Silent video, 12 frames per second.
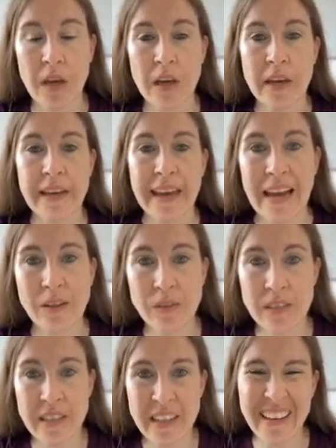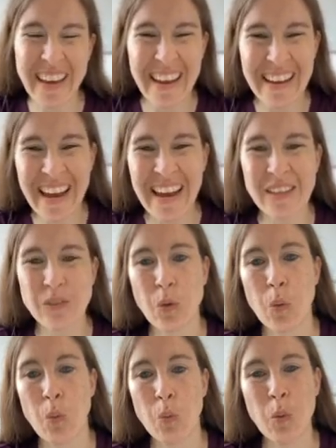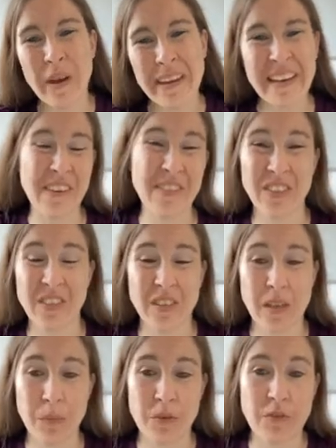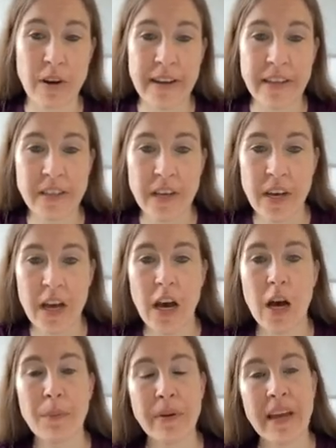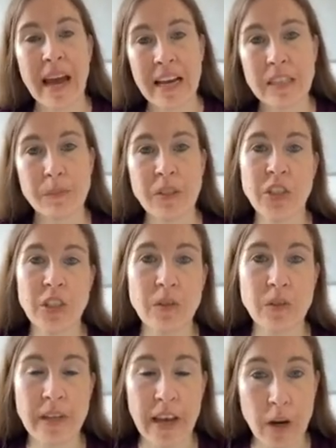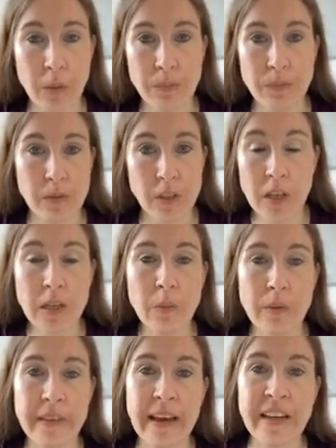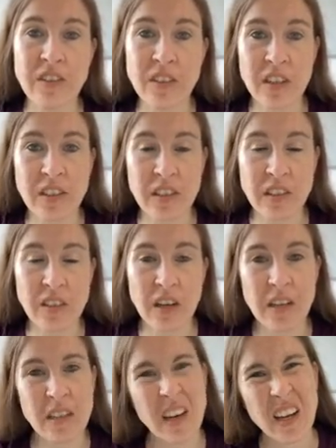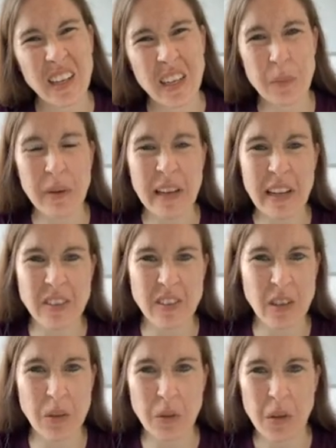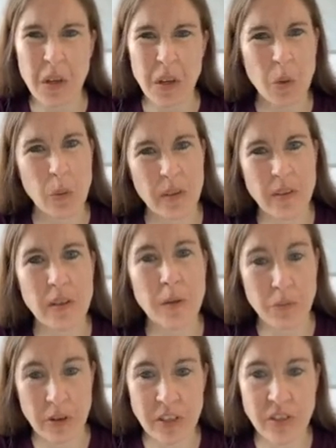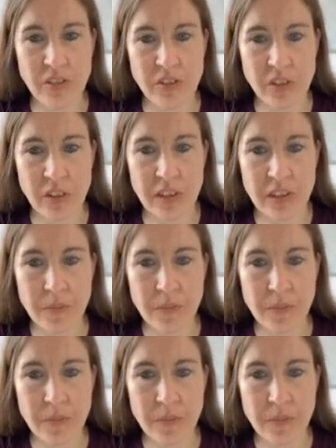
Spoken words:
Counselling again has weak evidence, I'm afraid, but it has been shown to help, certainly with the anxiety side, a little bit less so with the depression side.